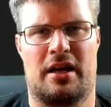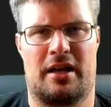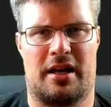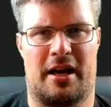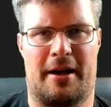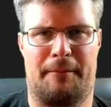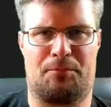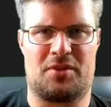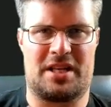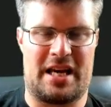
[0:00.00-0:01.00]

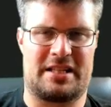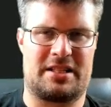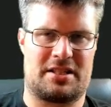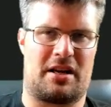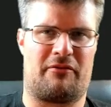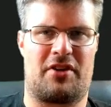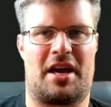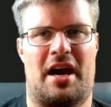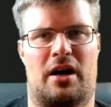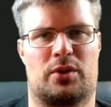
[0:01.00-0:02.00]
um, get
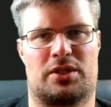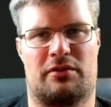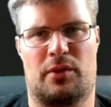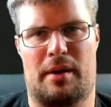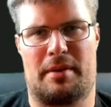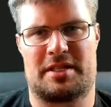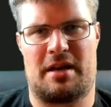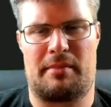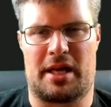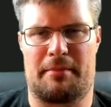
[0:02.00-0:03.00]
something out of
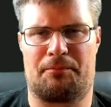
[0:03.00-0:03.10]
WebAssembly.